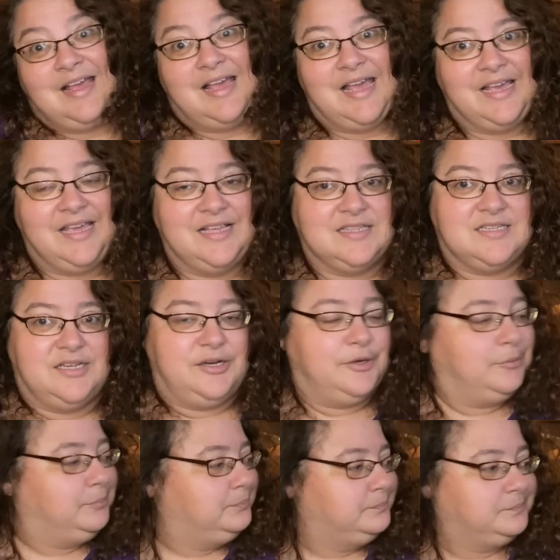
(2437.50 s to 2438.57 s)
I can't say
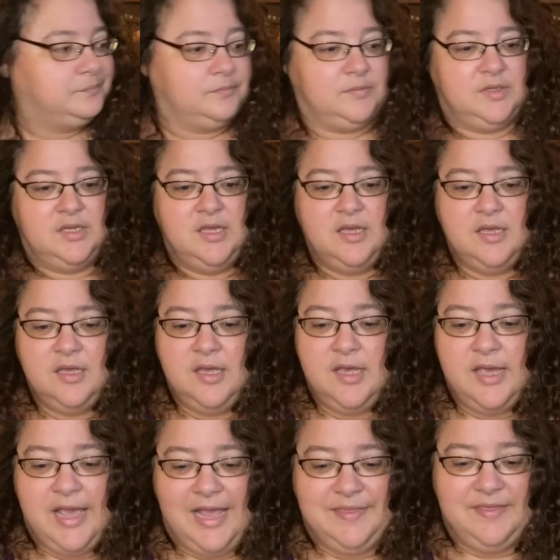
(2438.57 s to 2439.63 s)
no.
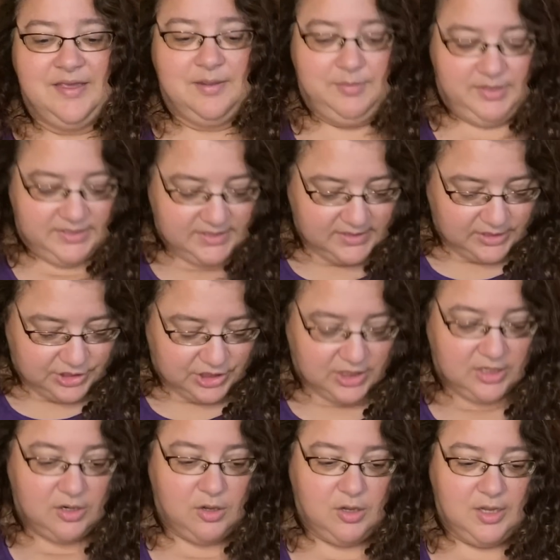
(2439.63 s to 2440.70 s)
I think I'm going to stitch it
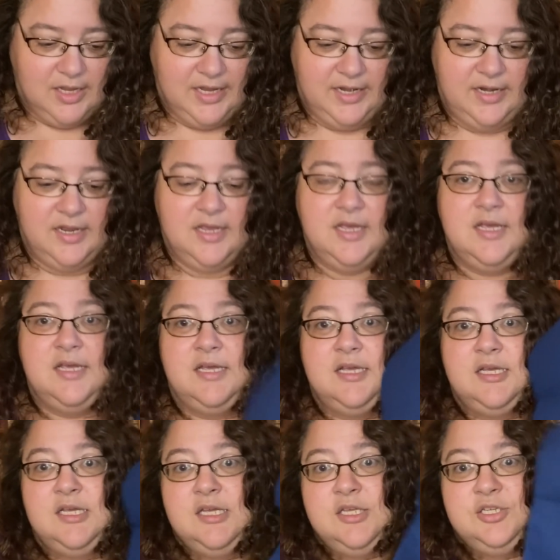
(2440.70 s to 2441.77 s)
on
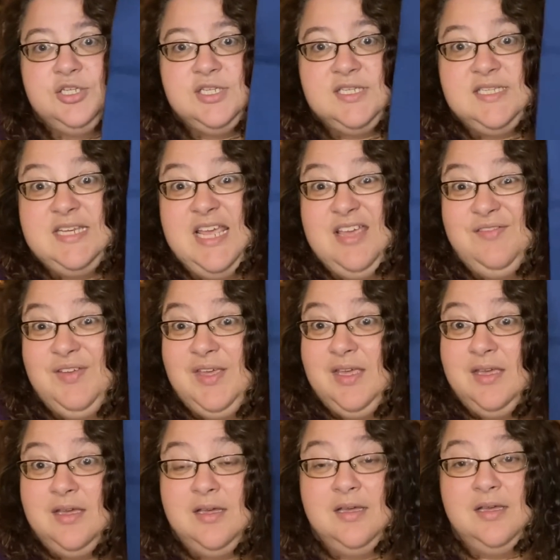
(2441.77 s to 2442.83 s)
just navy